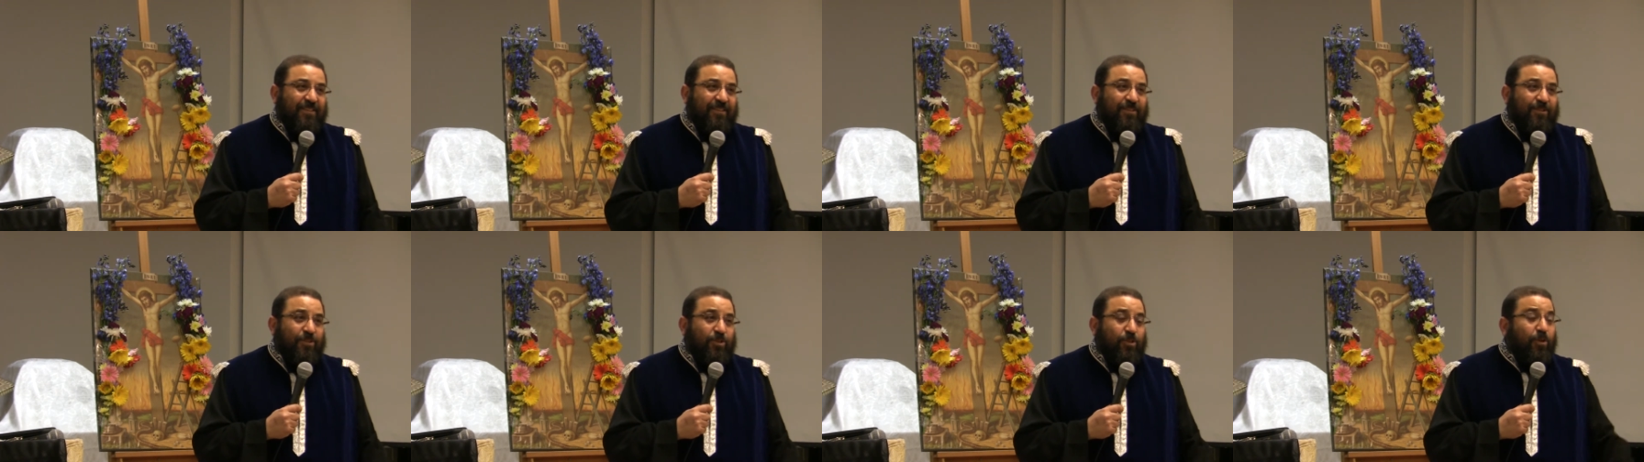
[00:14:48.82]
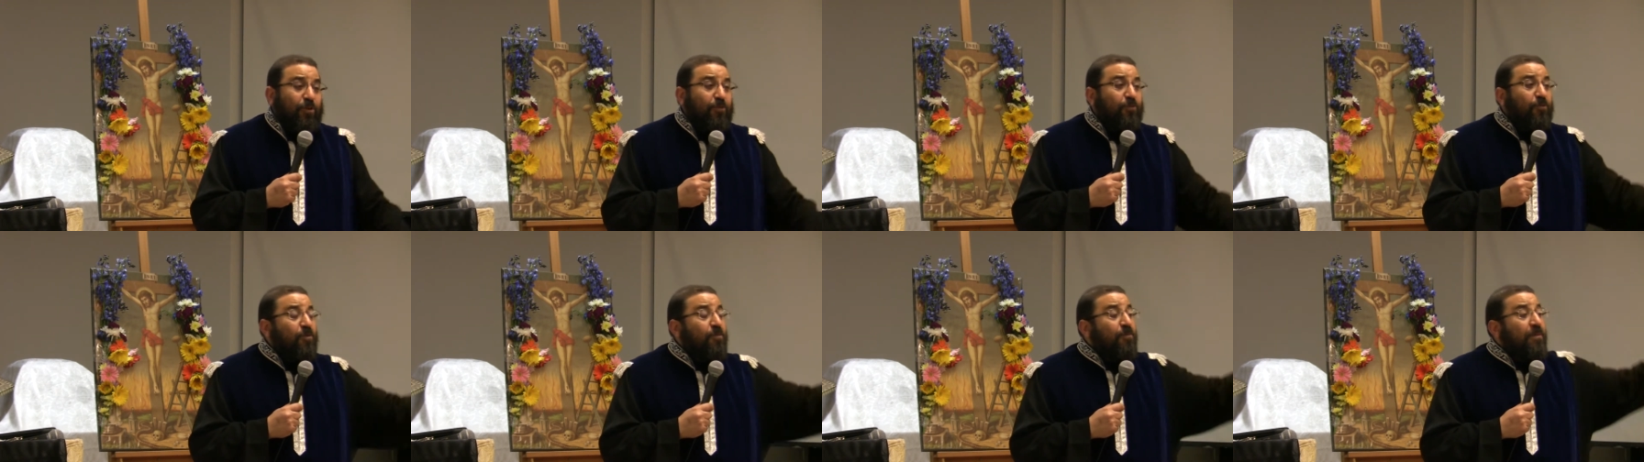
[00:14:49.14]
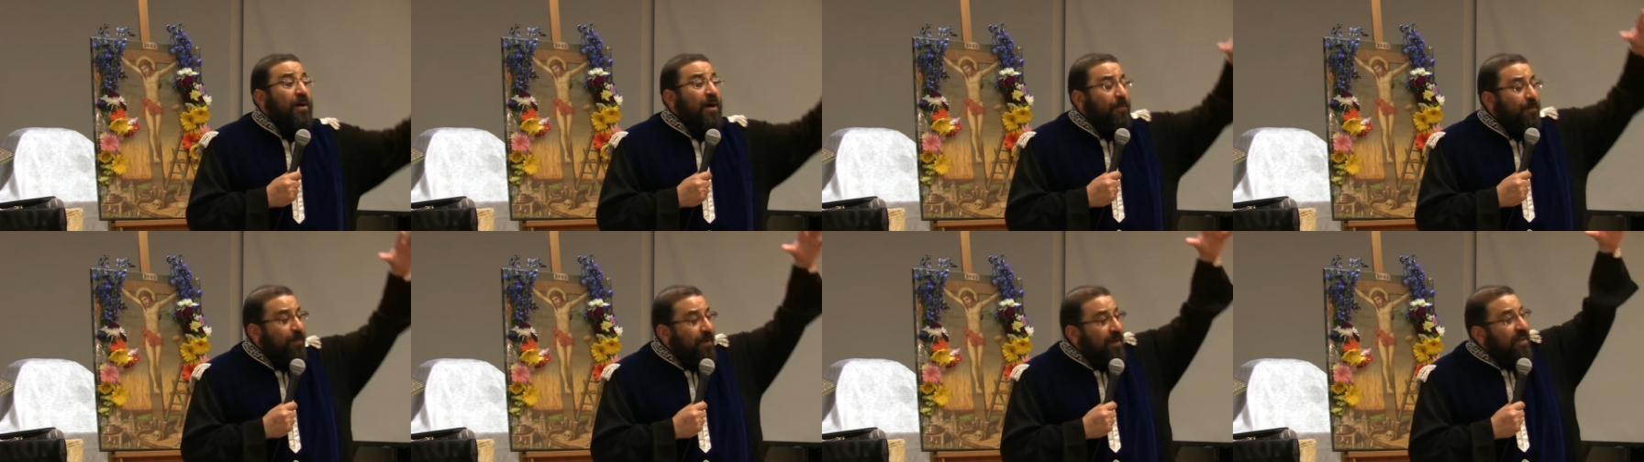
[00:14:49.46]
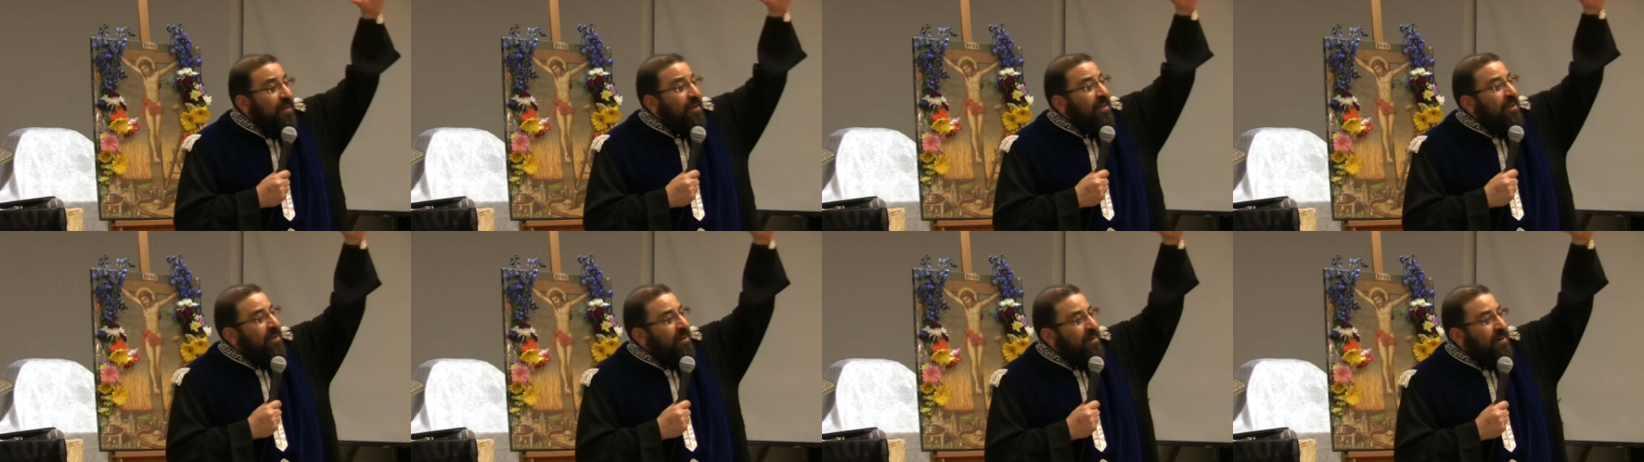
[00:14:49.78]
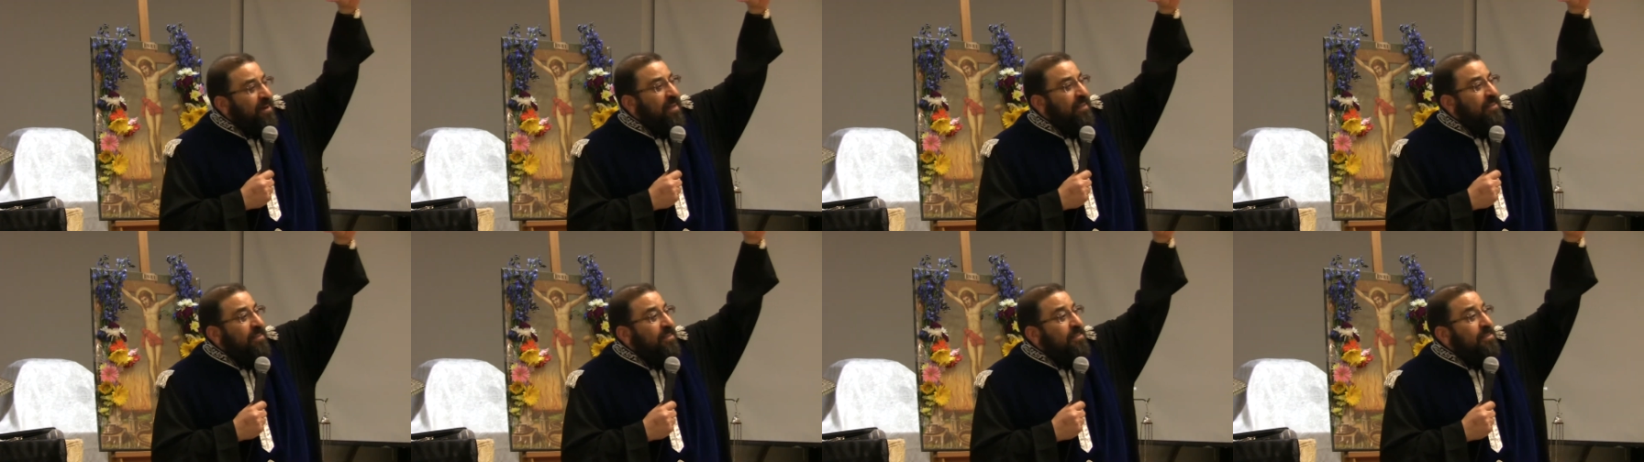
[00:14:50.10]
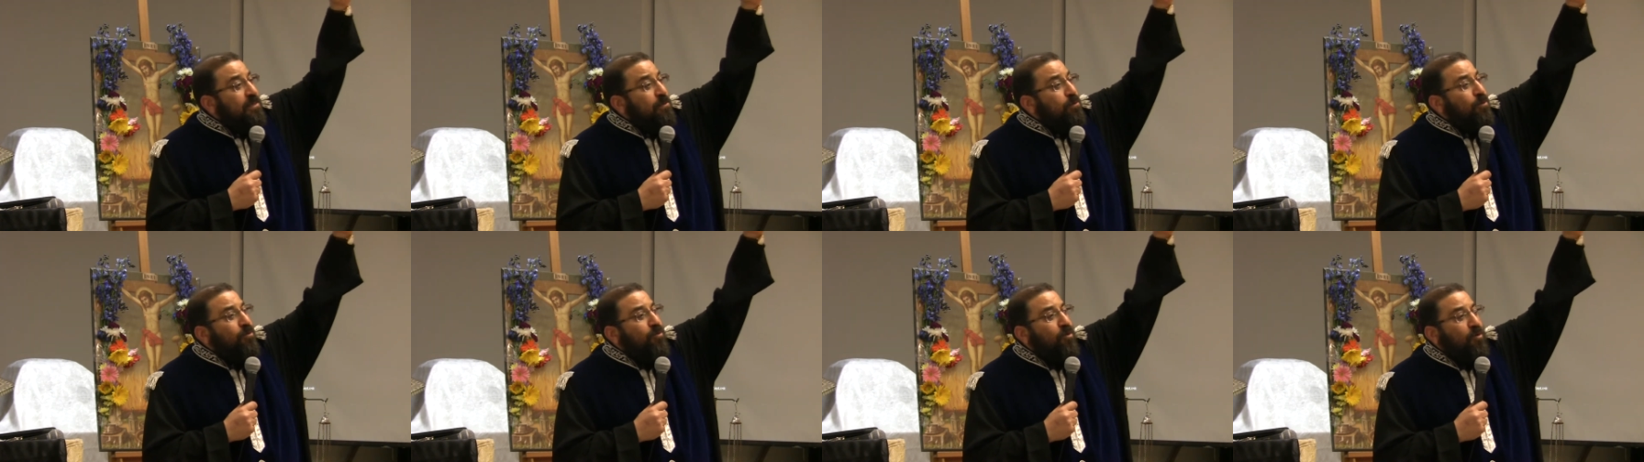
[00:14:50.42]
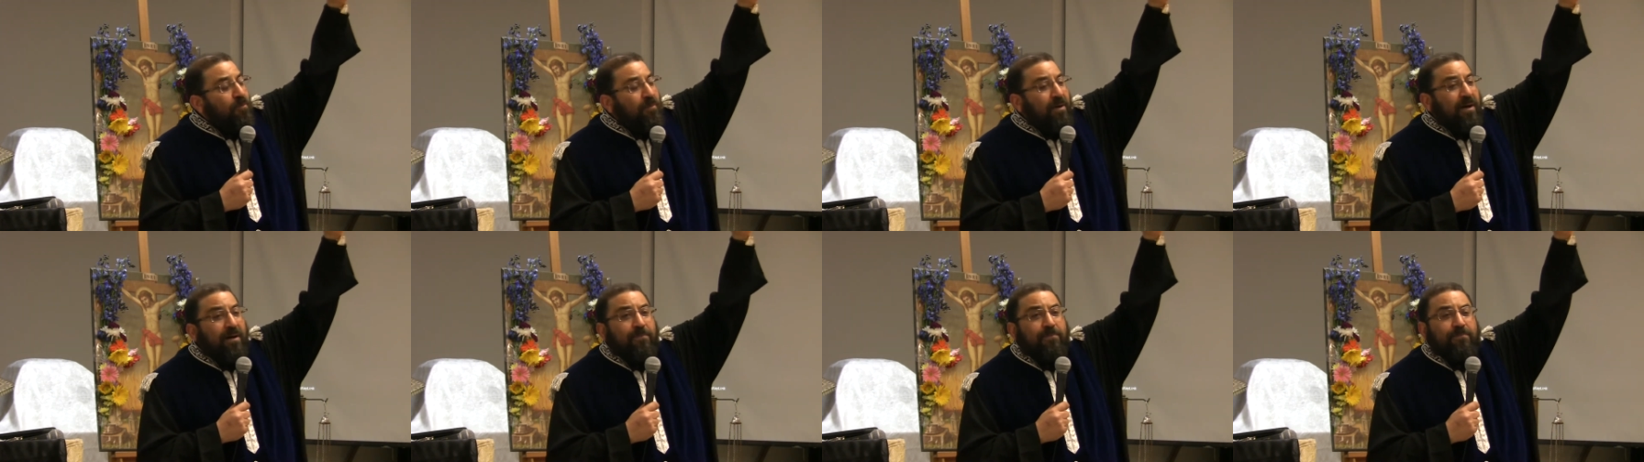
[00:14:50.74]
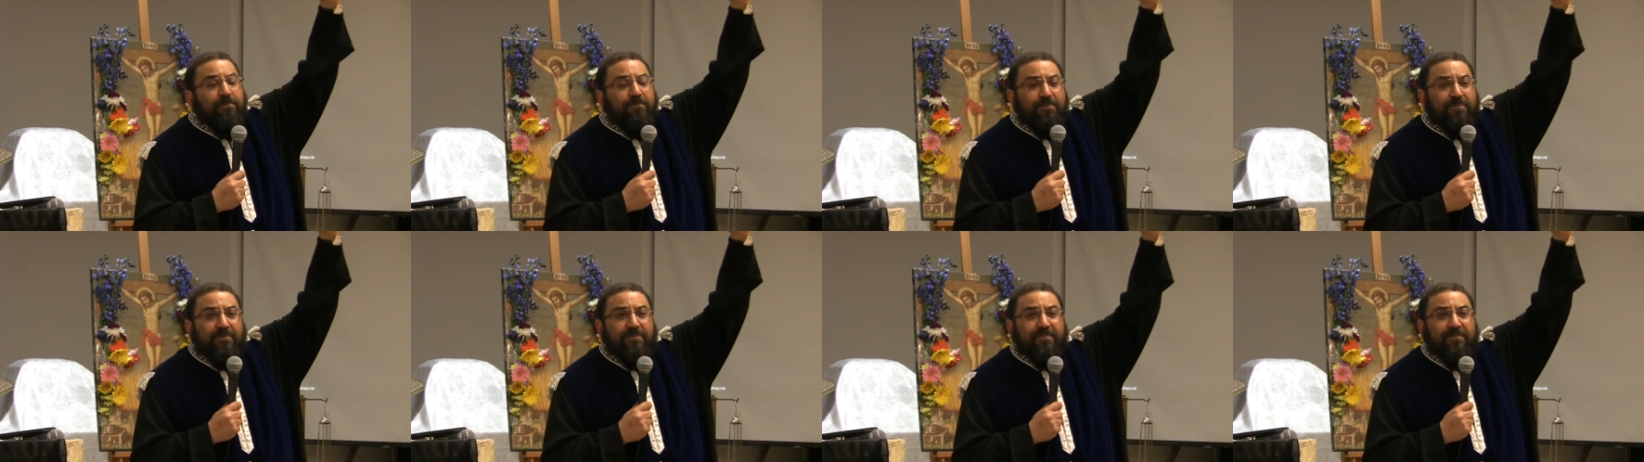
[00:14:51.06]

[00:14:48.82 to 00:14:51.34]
So from up again, let us look from up.